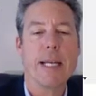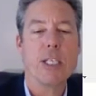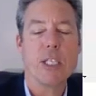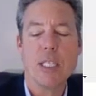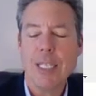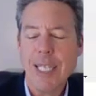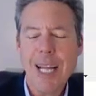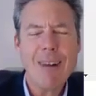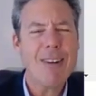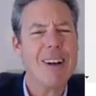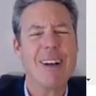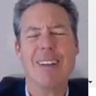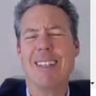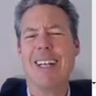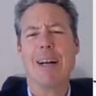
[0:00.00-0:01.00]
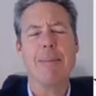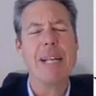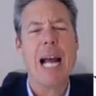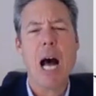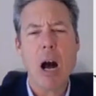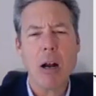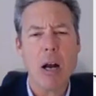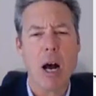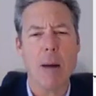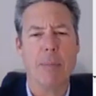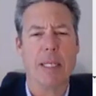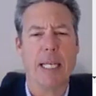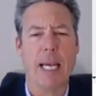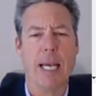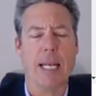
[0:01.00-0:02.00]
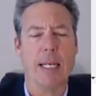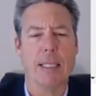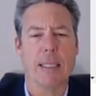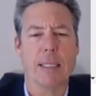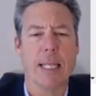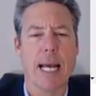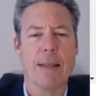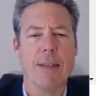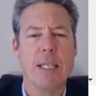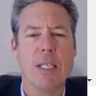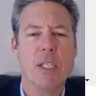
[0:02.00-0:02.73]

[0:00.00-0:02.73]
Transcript: information, look how, I mean, how complicated is